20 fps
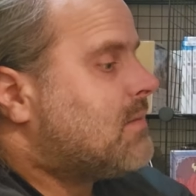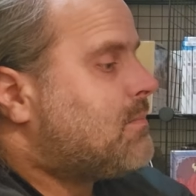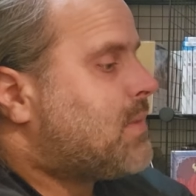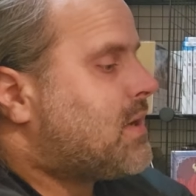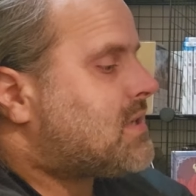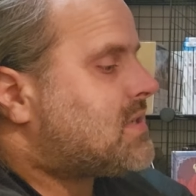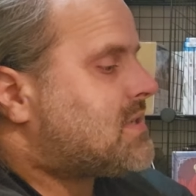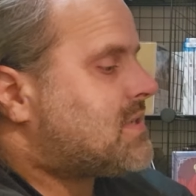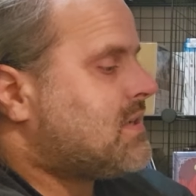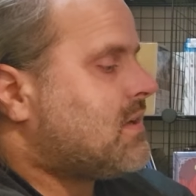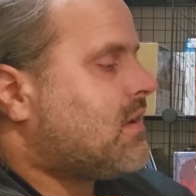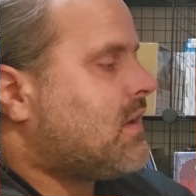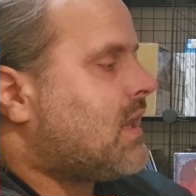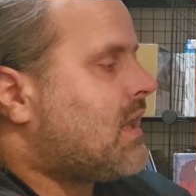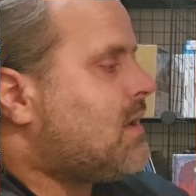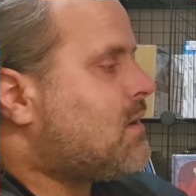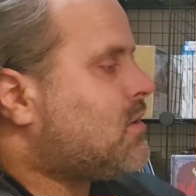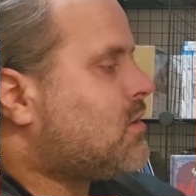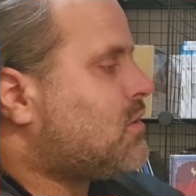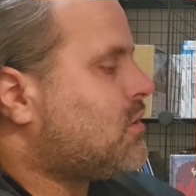but still
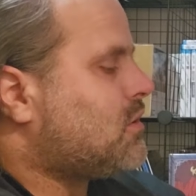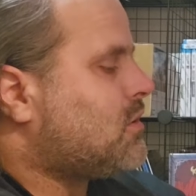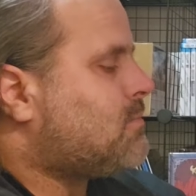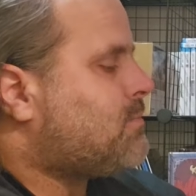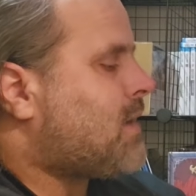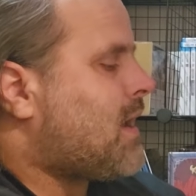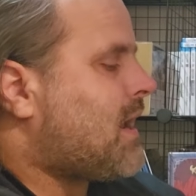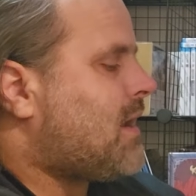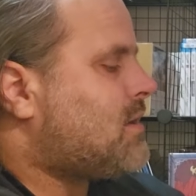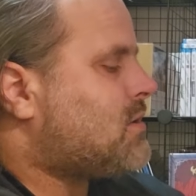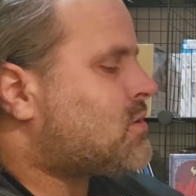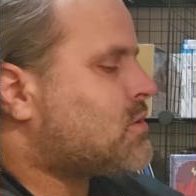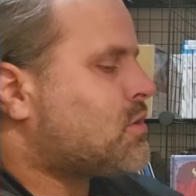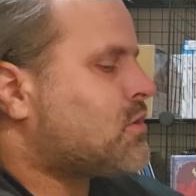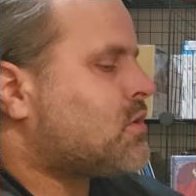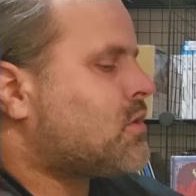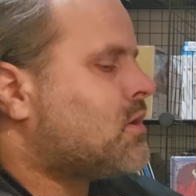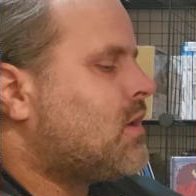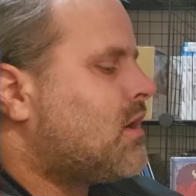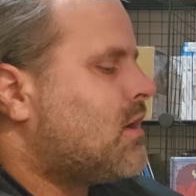a good
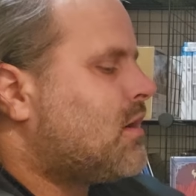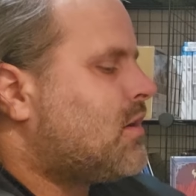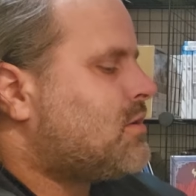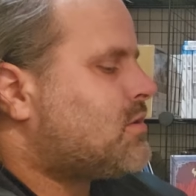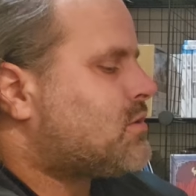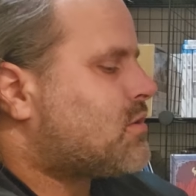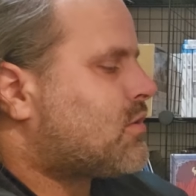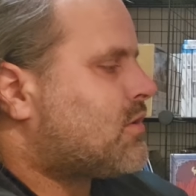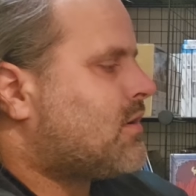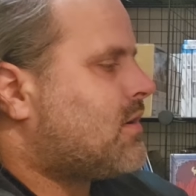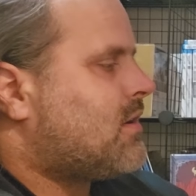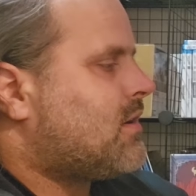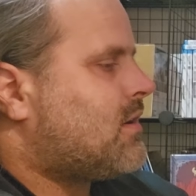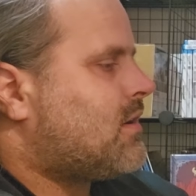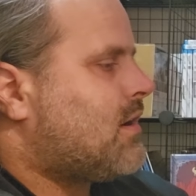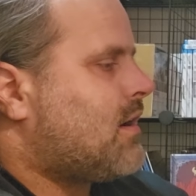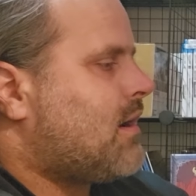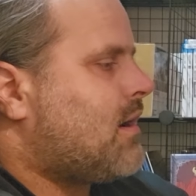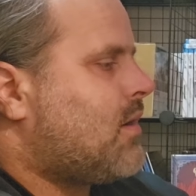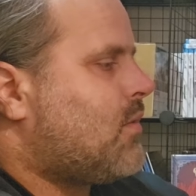painter
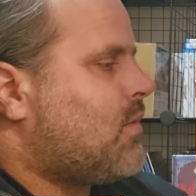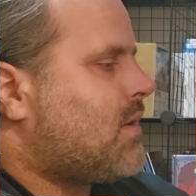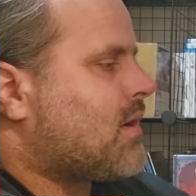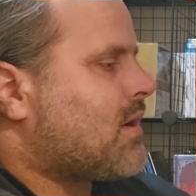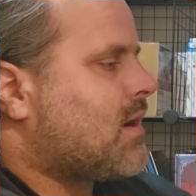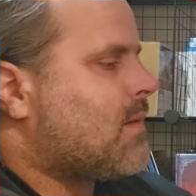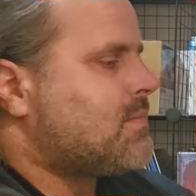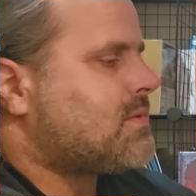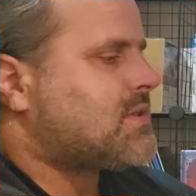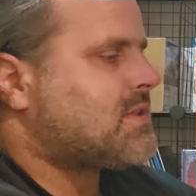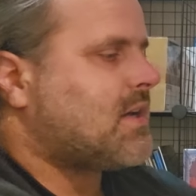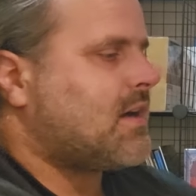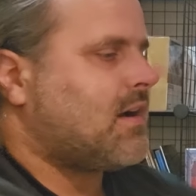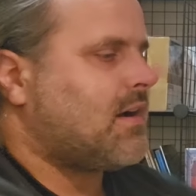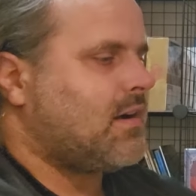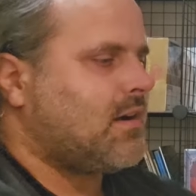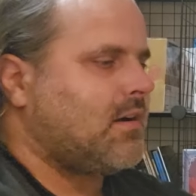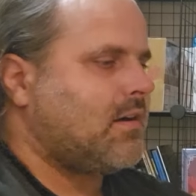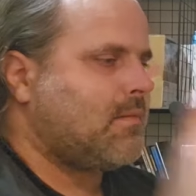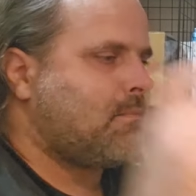when it comes
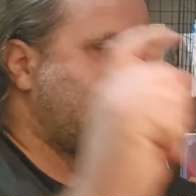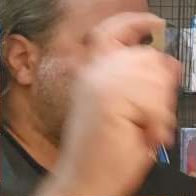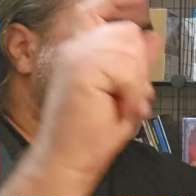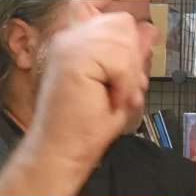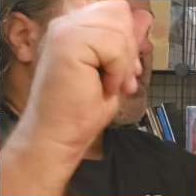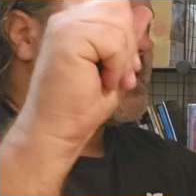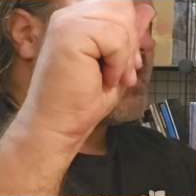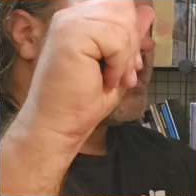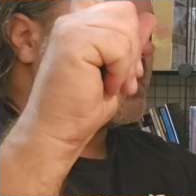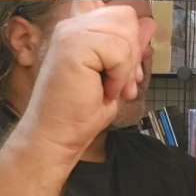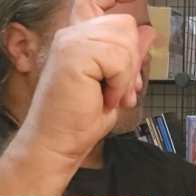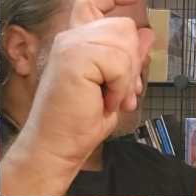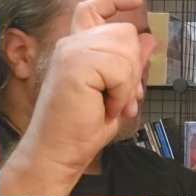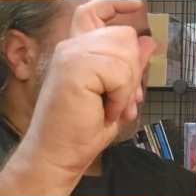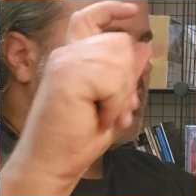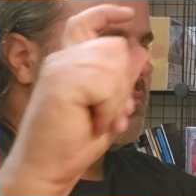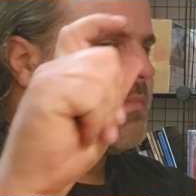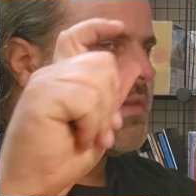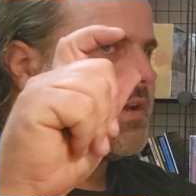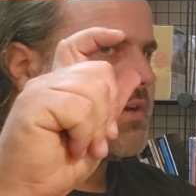to painting
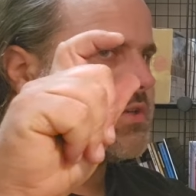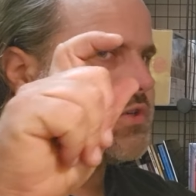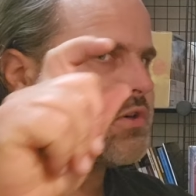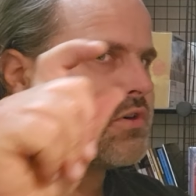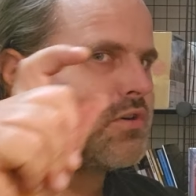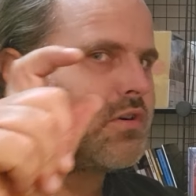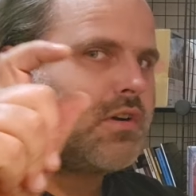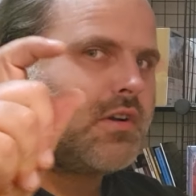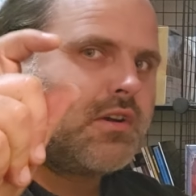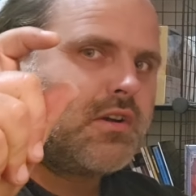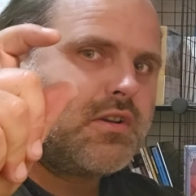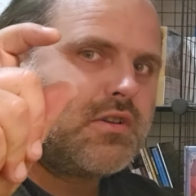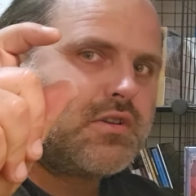little miniature